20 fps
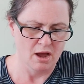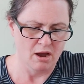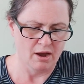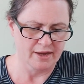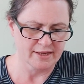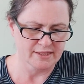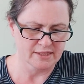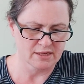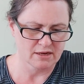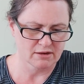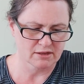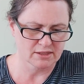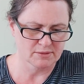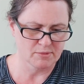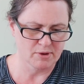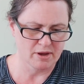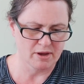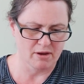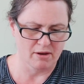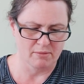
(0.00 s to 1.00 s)
I tucked
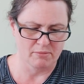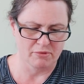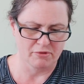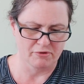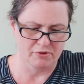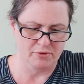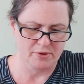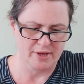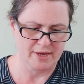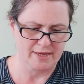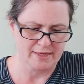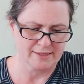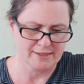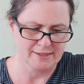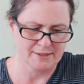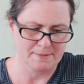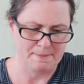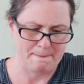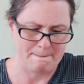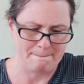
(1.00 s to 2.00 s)
my arm through his.